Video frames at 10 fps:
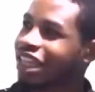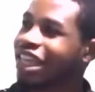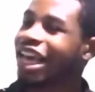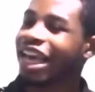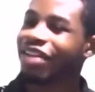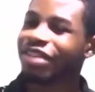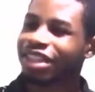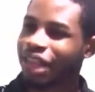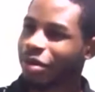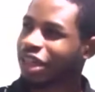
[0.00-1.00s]
Yeah,
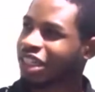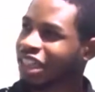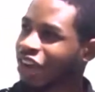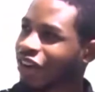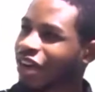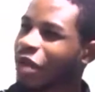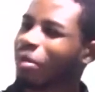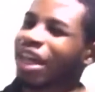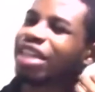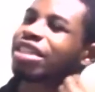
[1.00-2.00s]
everything about engineering,
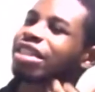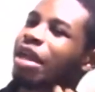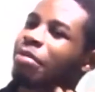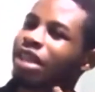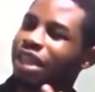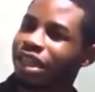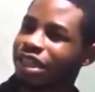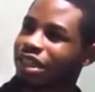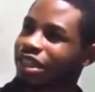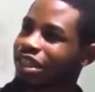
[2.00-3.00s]
but then
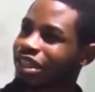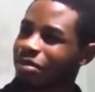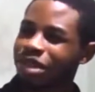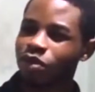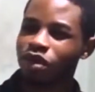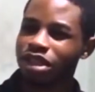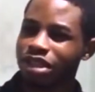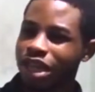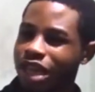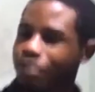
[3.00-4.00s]
something
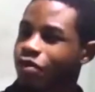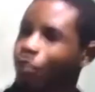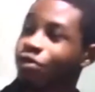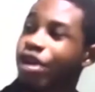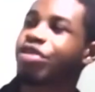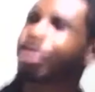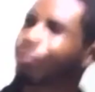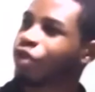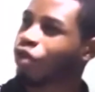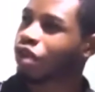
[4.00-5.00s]
was very
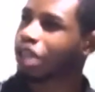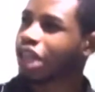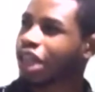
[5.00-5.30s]
difficult.